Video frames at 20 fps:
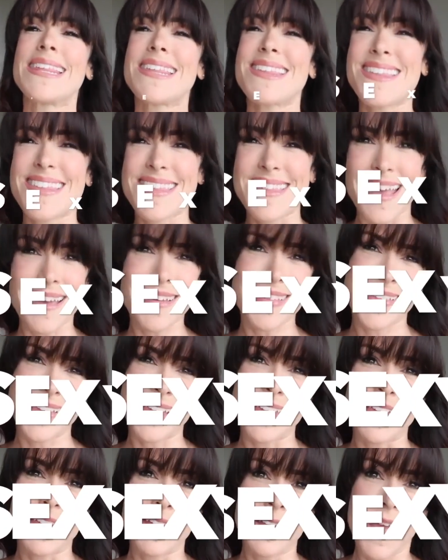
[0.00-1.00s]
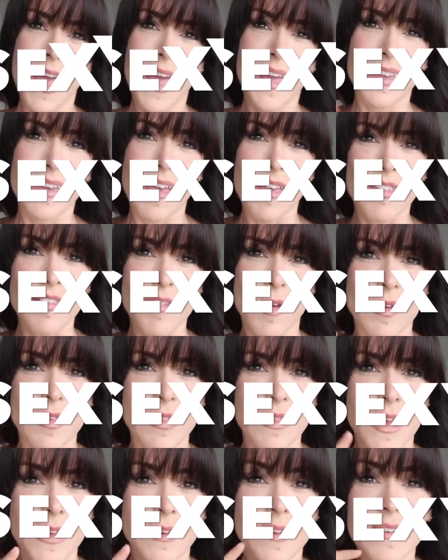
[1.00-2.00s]
sexy. Yes, I
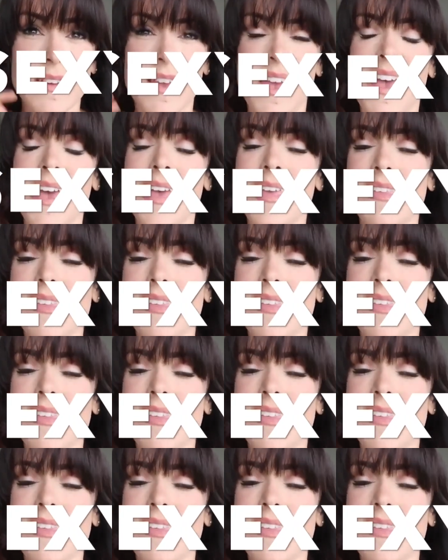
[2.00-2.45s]
said it.